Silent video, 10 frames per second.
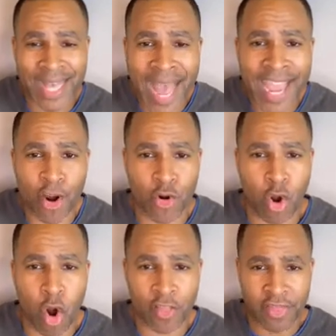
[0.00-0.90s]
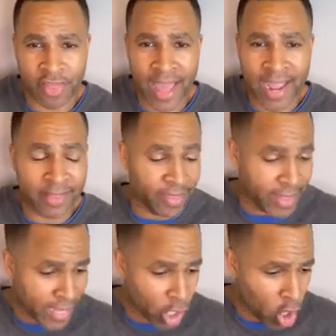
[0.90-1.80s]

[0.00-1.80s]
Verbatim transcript: they than gold,